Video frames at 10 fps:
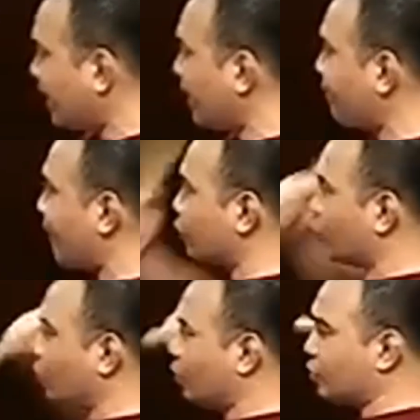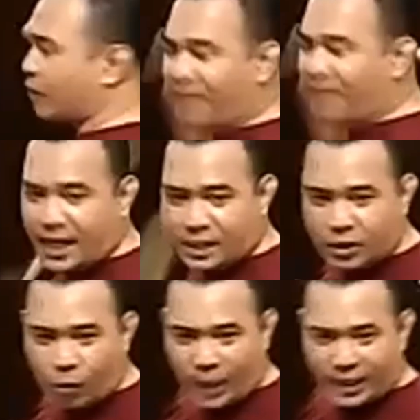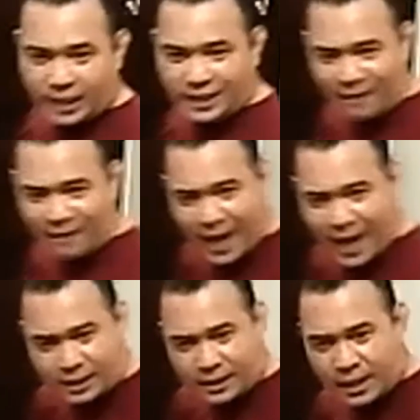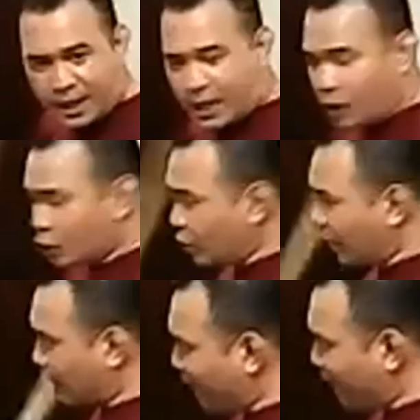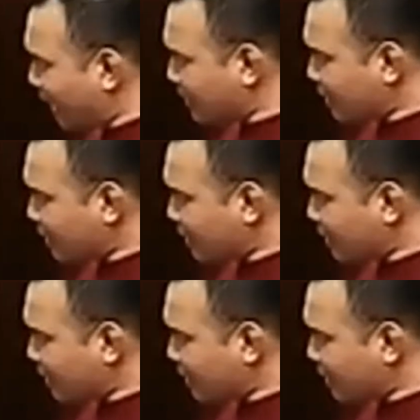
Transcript: follow through traverse. So what is traverse? So the traverse,